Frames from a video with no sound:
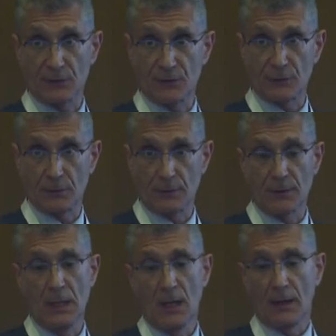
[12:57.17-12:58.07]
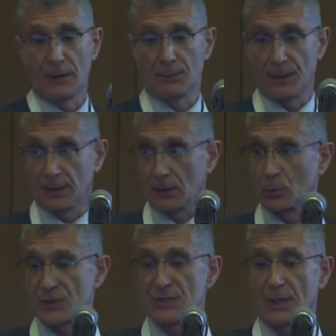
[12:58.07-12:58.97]
It's certain, depending on
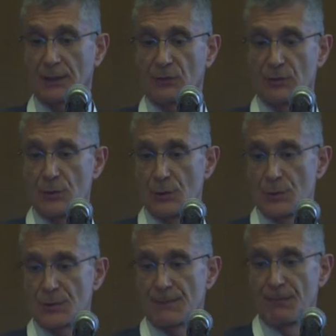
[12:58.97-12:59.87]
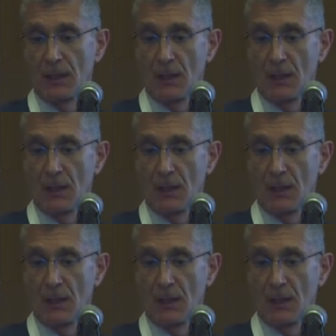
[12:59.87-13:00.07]
which settings you use.